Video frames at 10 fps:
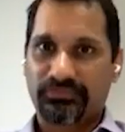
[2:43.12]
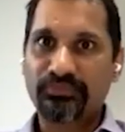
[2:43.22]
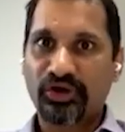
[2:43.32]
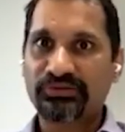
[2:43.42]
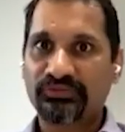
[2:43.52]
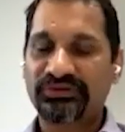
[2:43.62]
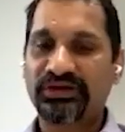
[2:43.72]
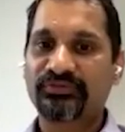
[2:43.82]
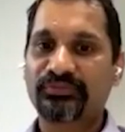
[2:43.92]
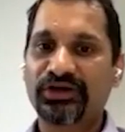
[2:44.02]

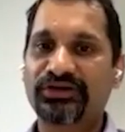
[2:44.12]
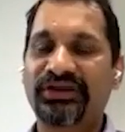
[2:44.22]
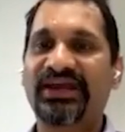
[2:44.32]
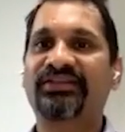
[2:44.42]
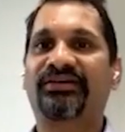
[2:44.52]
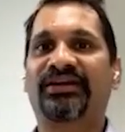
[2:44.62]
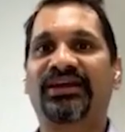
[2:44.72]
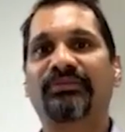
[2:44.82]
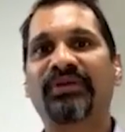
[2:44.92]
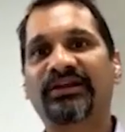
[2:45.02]
brought together
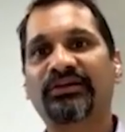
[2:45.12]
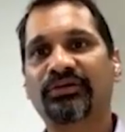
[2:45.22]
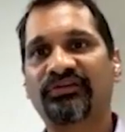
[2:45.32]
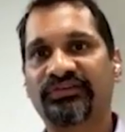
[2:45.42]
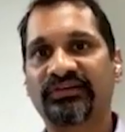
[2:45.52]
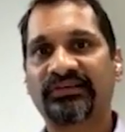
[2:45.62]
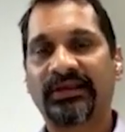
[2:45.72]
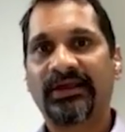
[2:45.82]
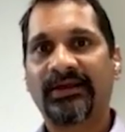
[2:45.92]
in the Bangalore office.